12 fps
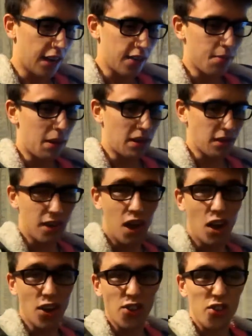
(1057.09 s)
And make the
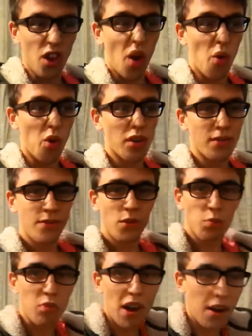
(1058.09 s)
cards go
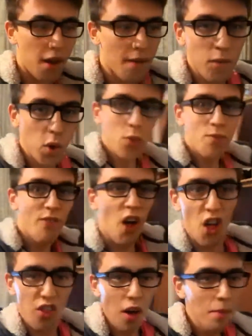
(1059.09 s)
spread
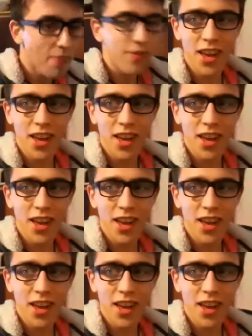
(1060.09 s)
further.